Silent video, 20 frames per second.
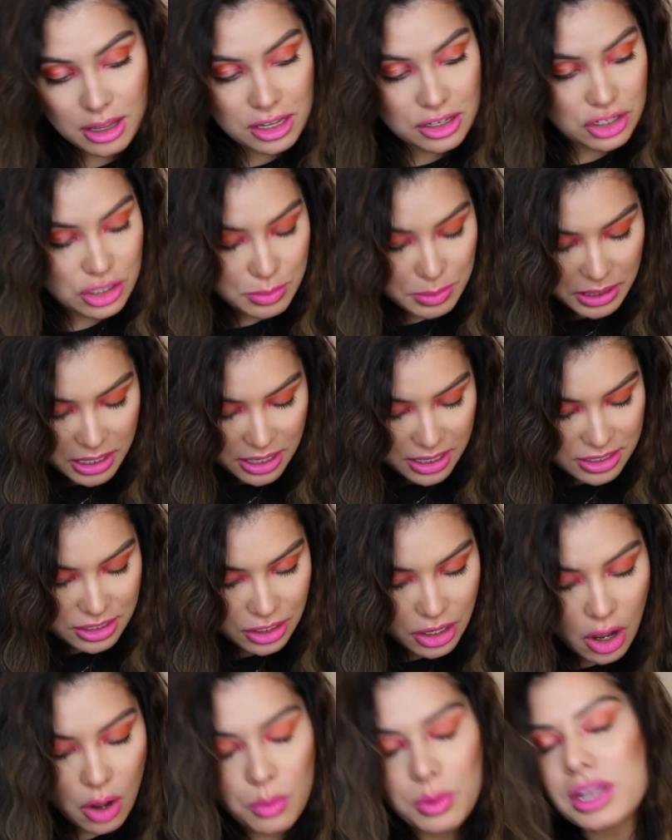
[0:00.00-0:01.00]
Just because
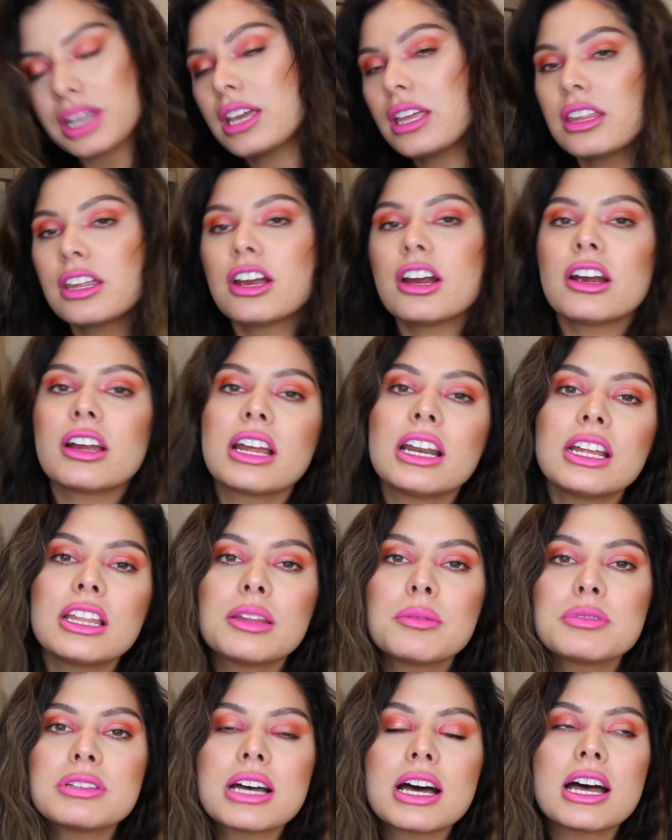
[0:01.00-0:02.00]
going in there, getting
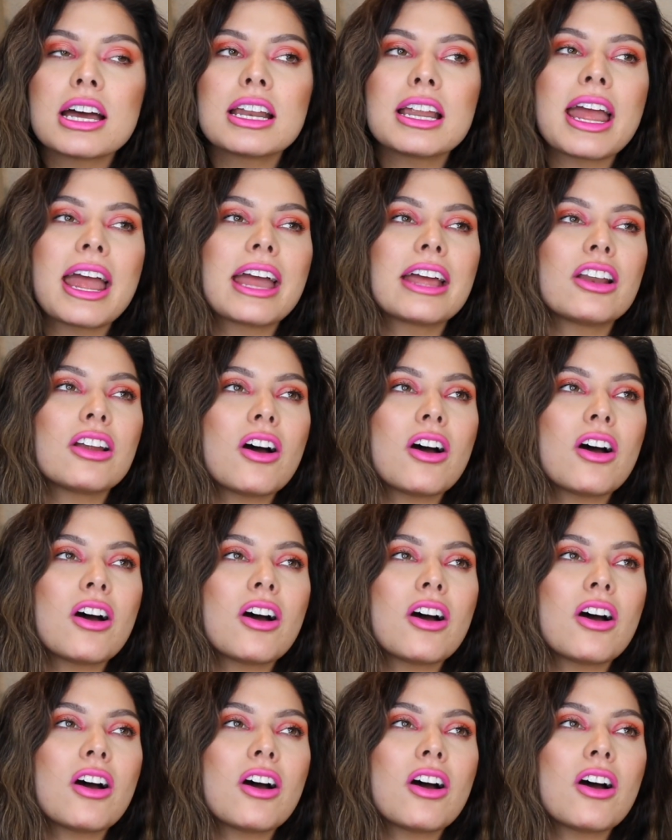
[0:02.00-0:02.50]
them done, and